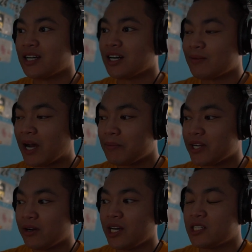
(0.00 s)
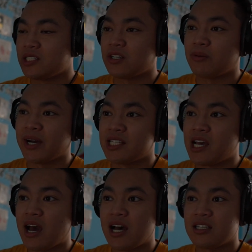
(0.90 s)
I'm going to go ahead and start my
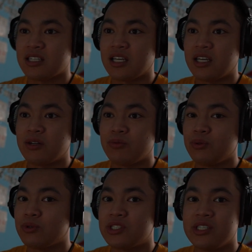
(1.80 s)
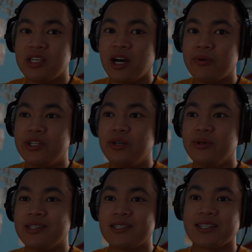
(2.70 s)
task, and we will see how we
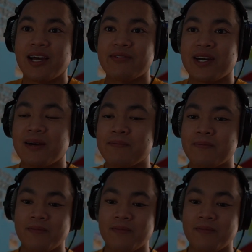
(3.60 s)
do with this live cop.